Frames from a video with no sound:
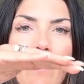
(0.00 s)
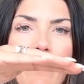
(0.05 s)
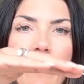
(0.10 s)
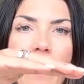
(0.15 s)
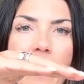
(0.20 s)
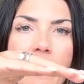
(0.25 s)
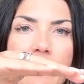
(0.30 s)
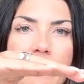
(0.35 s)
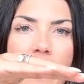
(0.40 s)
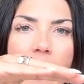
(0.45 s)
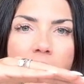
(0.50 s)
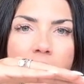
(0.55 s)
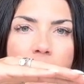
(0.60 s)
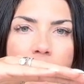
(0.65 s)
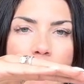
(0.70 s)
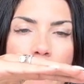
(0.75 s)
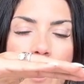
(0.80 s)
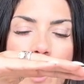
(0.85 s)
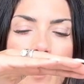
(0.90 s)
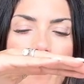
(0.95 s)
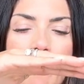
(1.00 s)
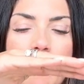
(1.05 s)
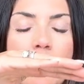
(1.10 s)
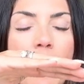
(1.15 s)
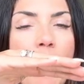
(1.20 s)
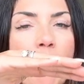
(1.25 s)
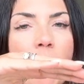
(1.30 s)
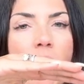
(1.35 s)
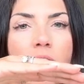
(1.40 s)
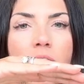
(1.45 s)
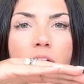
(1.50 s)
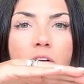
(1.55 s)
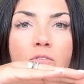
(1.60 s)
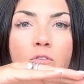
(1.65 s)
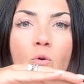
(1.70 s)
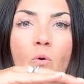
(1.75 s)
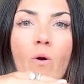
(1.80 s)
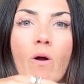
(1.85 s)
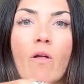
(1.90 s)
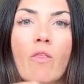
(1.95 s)
that diaphragm, that pelvic
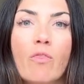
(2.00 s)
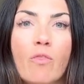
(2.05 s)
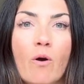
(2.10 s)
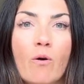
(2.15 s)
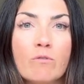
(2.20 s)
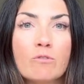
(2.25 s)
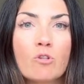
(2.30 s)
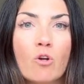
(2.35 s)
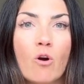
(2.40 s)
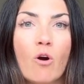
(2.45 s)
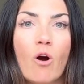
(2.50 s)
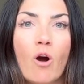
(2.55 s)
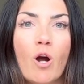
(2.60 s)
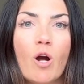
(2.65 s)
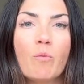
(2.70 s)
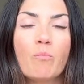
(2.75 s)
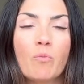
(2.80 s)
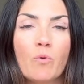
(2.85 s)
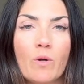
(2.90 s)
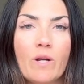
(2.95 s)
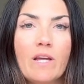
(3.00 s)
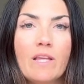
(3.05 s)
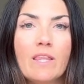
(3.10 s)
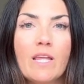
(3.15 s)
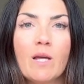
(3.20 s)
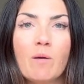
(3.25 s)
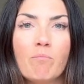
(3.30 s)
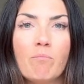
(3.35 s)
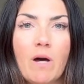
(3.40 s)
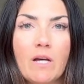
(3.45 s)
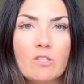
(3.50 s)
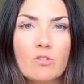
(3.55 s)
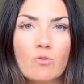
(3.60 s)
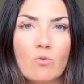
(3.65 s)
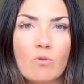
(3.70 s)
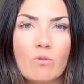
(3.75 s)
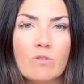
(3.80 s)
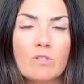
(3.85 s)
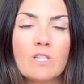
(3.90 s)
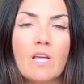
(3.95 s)
floor, those are our breathing
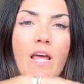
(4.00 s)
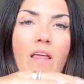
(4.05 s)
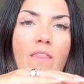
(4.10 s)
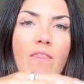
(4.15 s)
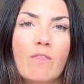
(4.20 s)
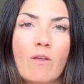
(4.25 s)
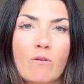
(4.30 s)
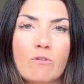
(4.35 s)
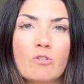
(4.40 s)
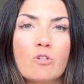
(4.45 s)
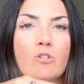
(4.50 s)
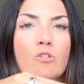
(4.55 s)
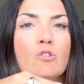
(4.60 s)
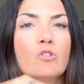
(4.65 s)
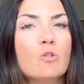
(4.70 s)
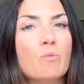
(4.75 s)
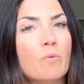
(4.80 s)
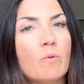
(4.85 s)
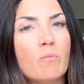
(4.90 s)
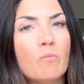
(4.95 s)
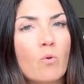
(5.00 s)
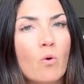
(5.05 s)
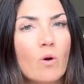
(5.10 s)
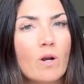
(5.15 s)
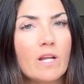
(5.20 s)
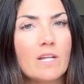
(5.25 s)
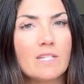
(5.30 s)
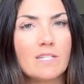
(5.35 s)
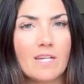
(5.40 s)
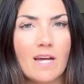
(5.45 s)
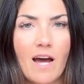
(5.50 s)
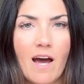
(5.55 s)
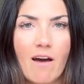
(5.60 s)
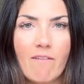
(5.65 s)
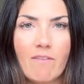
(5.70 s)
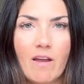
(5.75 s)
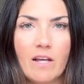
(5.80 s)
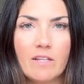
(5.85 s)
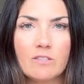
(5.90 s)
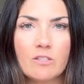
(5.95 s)
muscles, and those are super important to
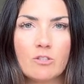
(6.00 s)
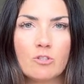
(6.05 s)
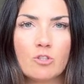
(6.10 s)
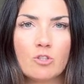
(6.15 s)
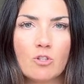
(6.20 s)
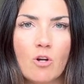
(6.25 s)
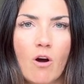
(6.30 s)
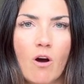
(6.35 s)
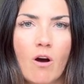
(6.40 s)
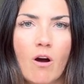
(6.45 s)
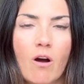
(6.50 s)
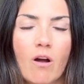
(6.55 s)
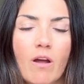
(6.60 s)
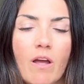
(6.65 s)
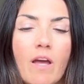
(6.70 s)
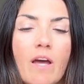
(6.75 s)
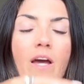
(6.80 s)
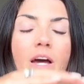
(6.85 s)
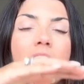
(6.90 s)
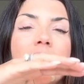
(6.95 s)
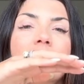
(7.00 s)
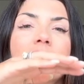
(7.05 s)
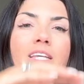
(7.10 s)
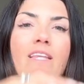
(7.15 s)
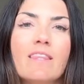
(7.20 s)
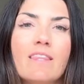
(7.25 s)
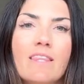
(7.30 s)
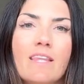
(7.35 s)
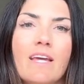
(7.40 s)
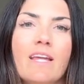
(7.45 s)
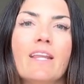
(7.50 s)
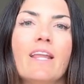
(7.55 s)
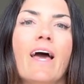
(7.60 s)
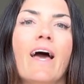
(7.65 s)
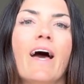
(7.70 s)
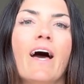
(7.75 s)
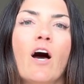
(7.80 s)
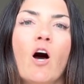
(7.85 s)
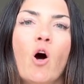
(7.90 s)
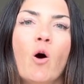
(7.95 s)
have nice and strong to then
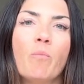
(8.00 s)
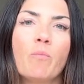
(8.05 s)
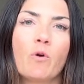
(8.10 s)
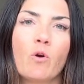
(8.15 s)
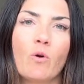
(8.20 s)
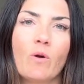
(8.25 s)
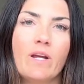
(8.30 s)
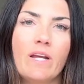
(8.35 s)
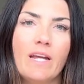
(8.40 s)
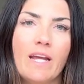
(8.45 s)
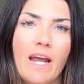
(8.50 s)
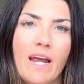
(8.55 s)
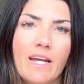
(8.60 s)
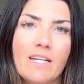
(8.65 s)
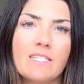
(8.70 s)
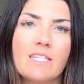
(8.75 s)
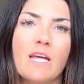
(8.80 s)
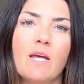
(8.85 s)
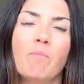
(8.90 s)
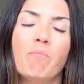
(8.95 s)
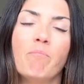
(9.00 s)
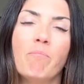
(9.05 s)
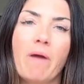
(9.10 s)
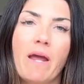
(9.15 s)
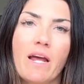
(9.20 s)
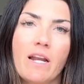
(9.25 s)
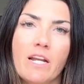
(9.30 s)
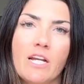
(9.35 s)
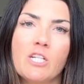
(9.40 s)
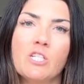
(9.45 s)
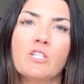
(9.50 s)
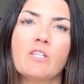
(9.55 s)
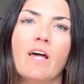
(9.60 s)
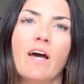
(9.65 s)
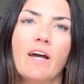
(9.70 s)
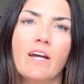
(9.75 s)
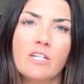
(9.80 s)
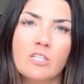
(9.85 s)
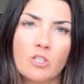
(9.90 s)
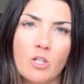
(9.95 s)
help create and manage
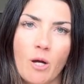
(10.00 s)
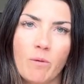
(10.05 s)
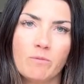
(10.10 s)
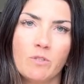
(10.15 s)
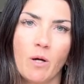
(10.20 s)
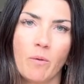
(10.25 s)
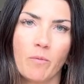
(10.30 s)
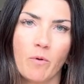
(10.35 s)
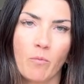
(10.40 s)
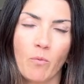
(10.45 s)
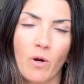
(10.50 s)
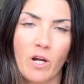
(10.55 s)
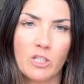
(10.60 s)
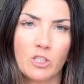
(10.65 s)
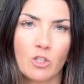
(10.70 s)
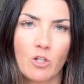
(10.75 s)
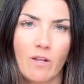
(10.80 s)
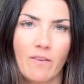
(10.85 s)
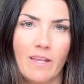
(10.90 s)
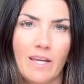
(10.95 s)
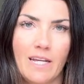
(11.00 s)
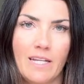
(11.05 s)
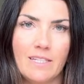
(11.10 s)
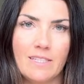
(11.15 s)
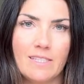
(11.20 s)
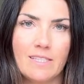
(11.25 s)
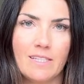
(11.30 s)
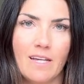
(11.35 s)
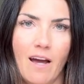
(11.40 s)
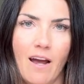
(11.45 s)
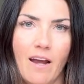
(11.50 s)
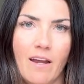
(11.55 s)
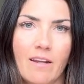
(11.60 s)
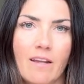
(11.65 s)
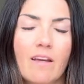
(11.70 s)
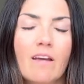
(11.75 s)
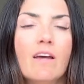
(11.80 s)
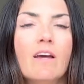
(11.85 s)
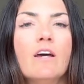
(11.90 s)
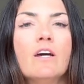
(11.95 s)
that intra-abdominal pressure on the inside.
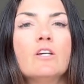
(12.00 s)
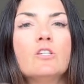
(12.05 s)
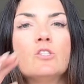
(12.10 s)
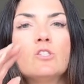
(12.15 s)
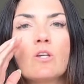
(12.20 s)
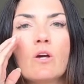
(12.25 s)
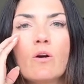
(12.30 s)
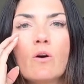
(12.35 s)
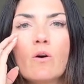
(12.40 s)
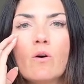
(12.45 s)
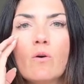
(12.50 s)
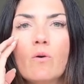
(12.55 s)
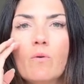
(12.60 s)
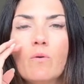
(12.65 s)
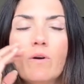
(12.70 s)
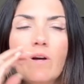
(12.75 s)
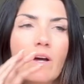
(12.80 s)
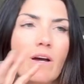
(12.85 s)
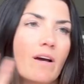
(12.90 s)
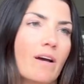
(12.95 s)
So